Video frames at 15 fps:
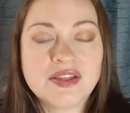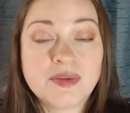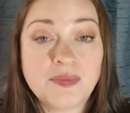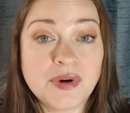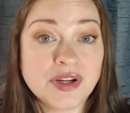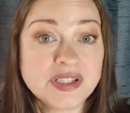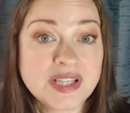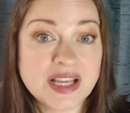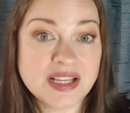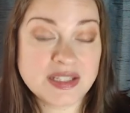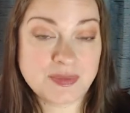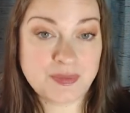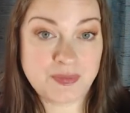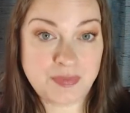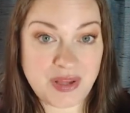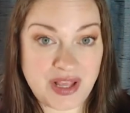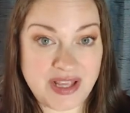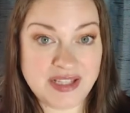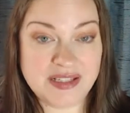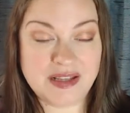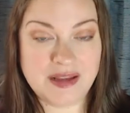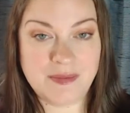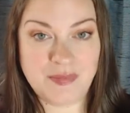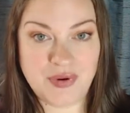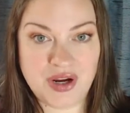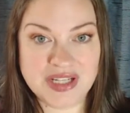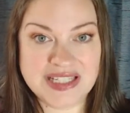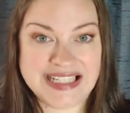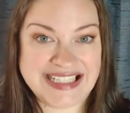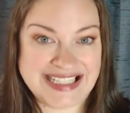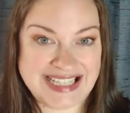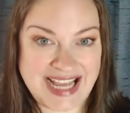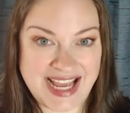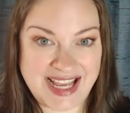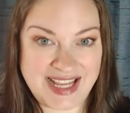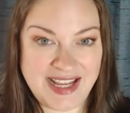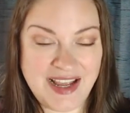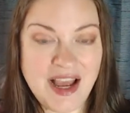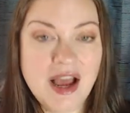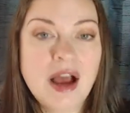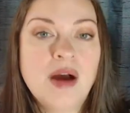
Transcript: The book takes place in present day,